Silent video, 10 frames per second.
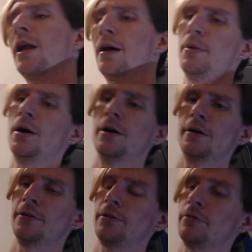I bought
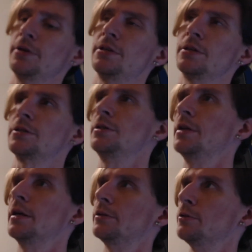on the 360
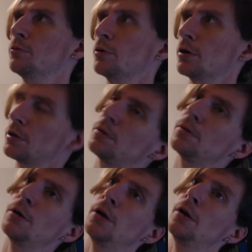that do work.
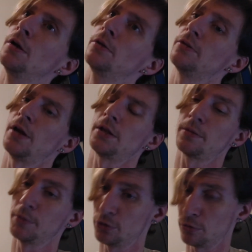It's not the
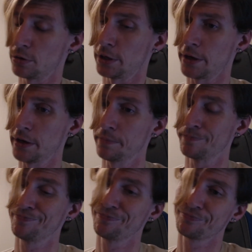majority.
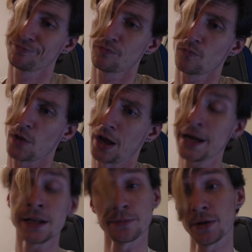I
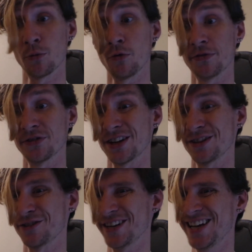get to play Wolfenstein
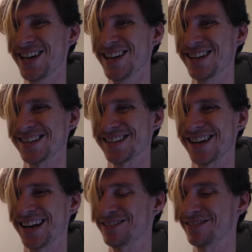3D.
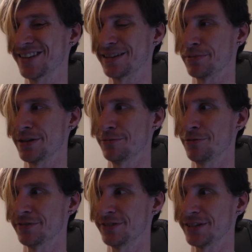I don't get to play
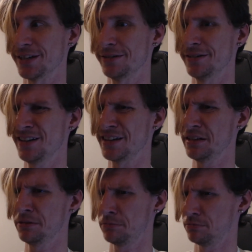Wolfenstein 09.